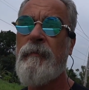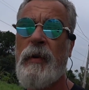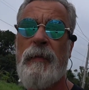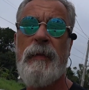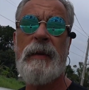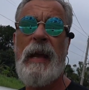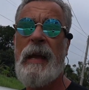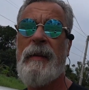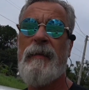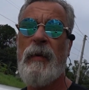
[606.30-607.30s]
Beautiful
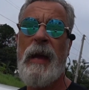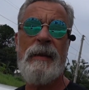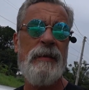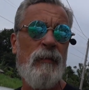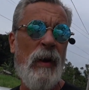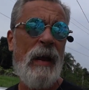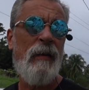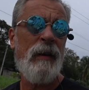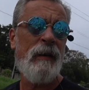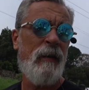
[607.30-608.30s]
day. We had some
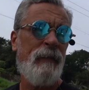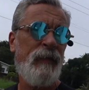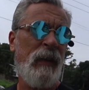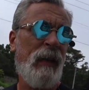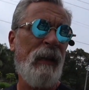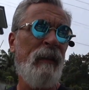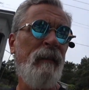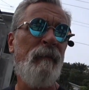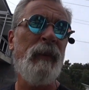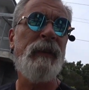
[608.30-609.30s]
rain on and off today,
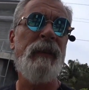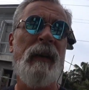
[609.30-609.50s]
but